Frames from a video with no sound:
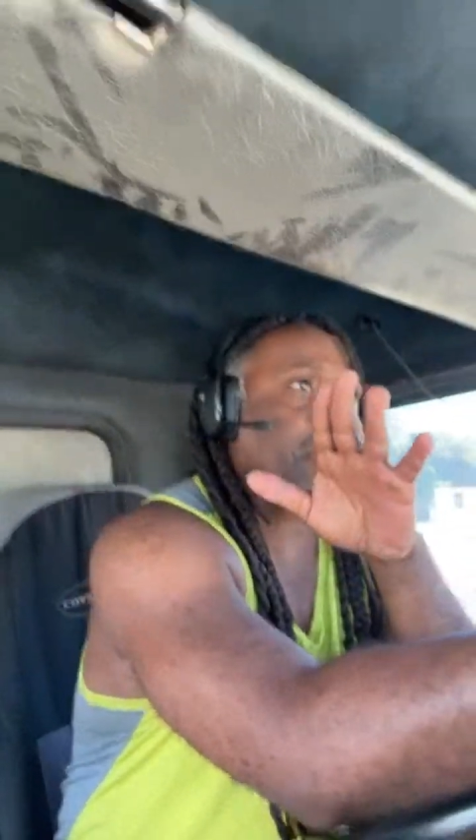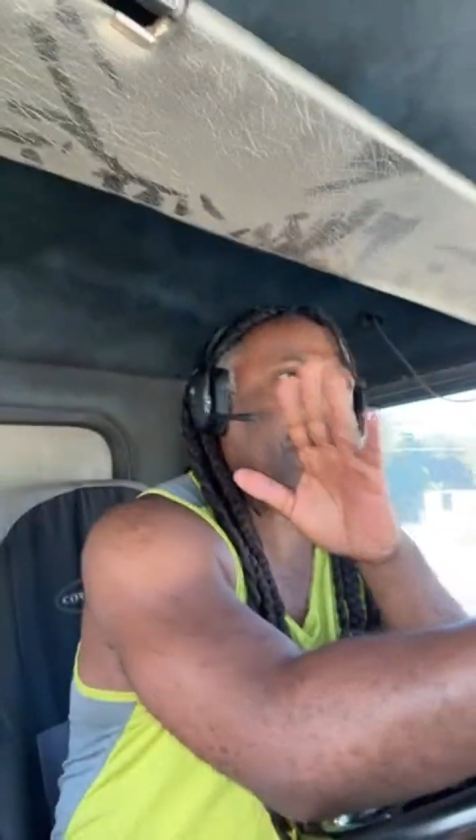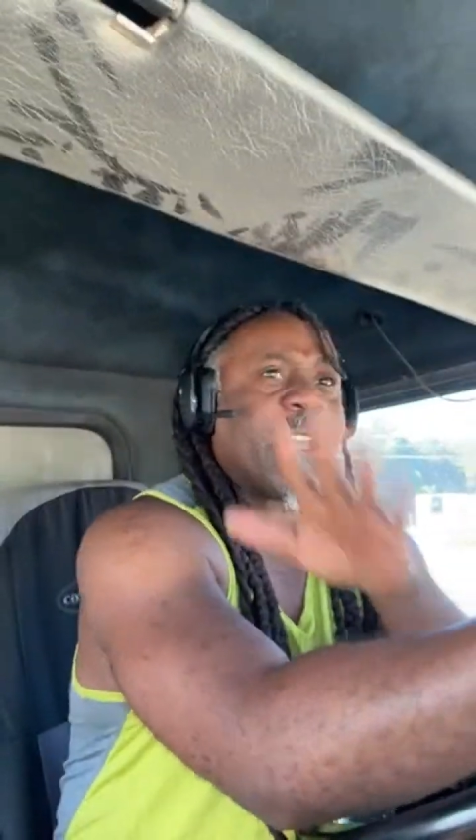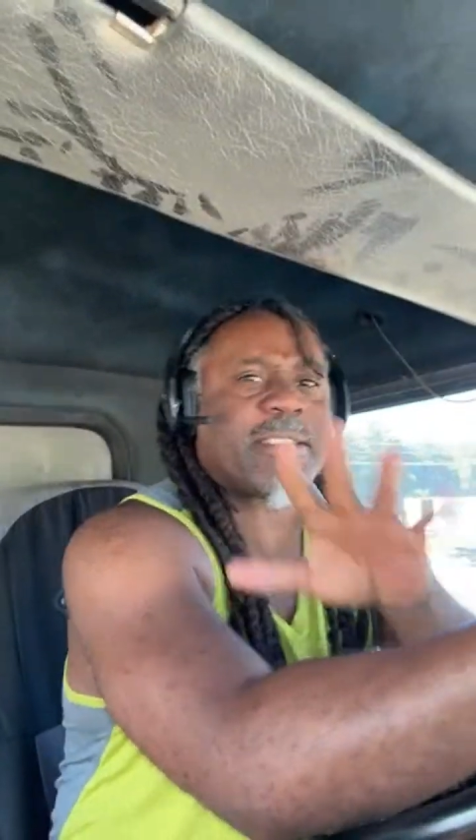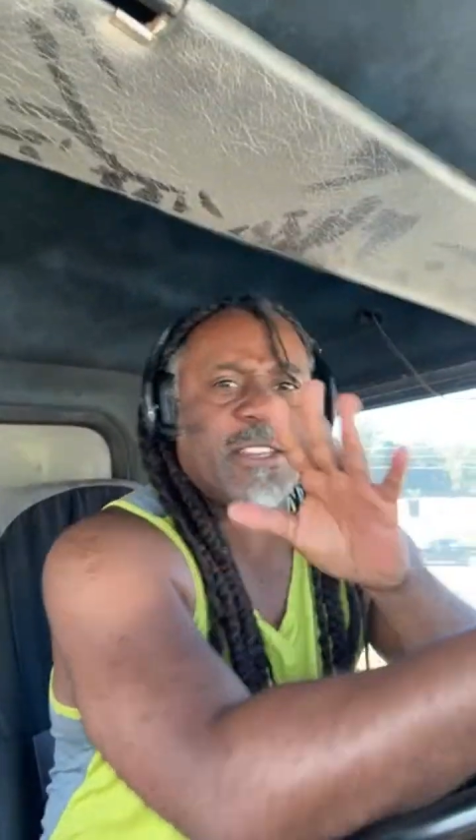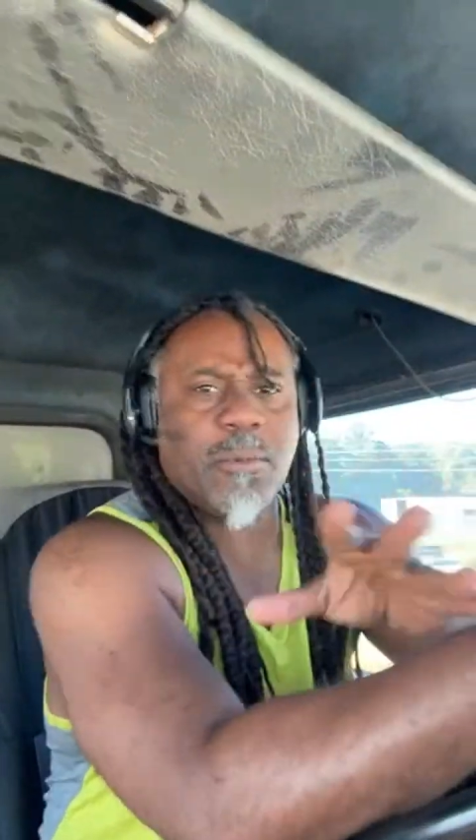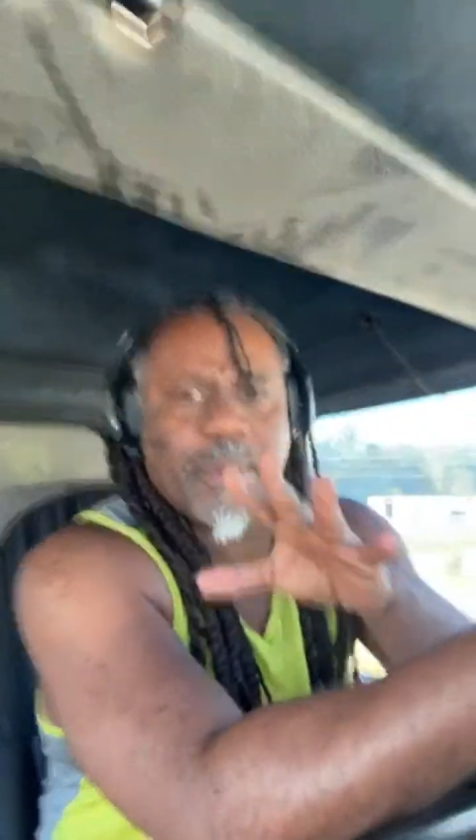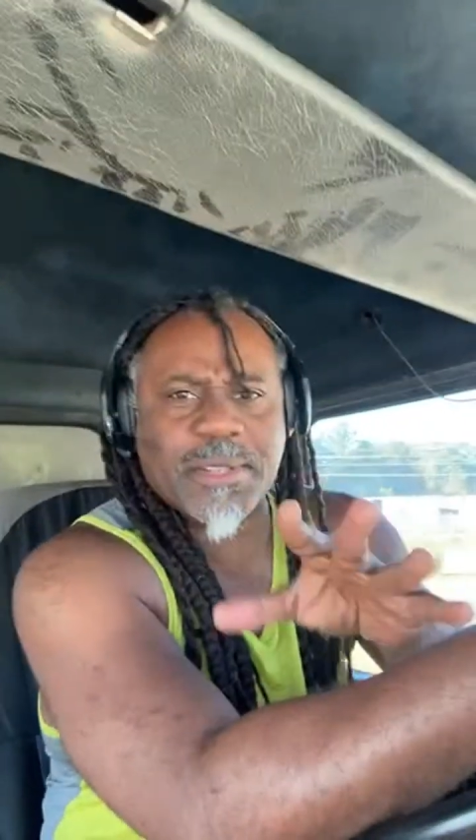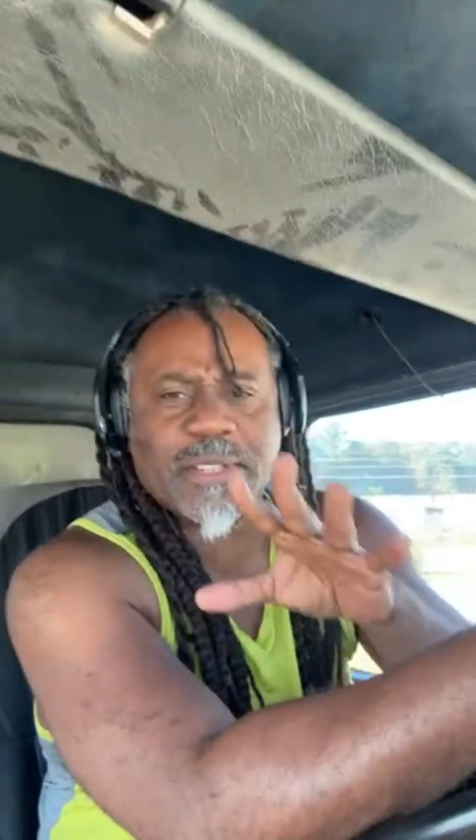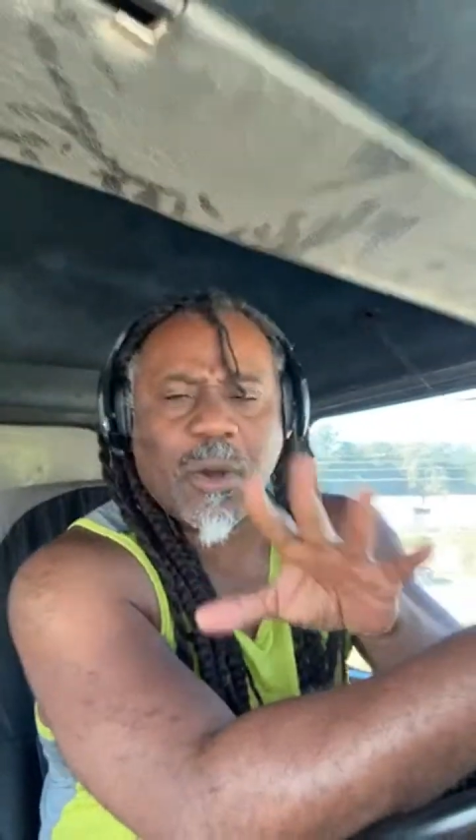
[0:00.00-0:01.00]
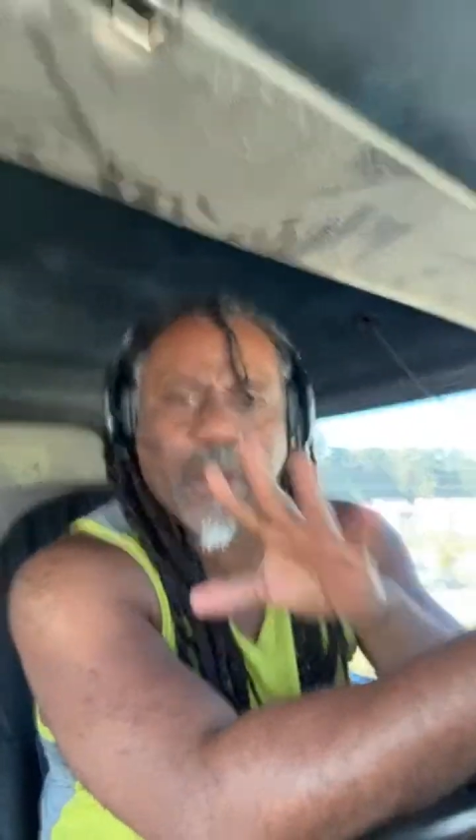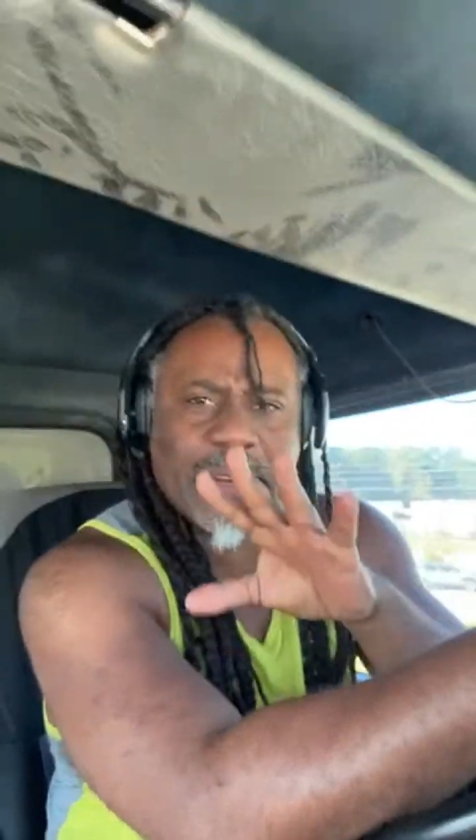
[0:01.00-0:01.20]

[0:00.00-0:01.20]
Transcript: Jesse, you've been so